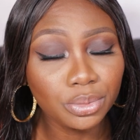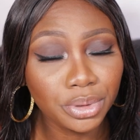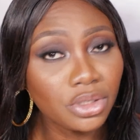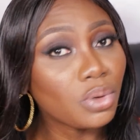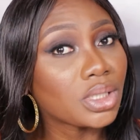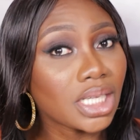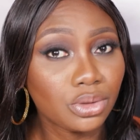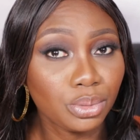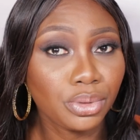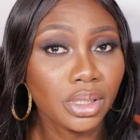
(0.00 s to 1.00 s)
to bring your water
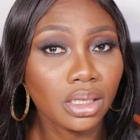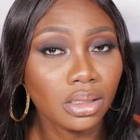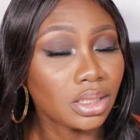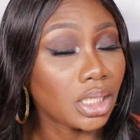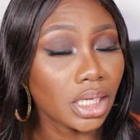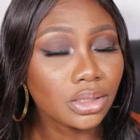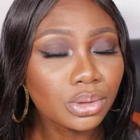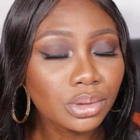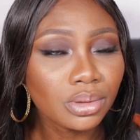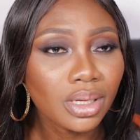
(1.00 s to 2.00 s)
to boil in a
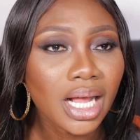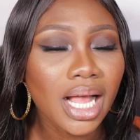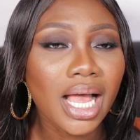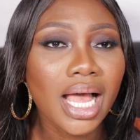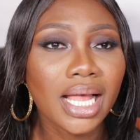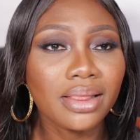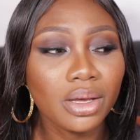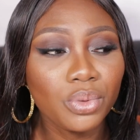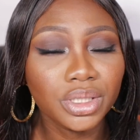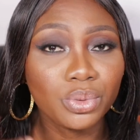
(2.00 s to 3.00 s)
kettle, and
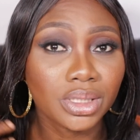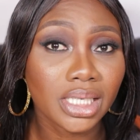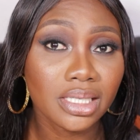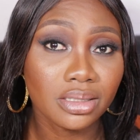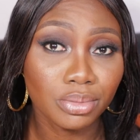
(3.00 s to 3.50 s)
then when the water is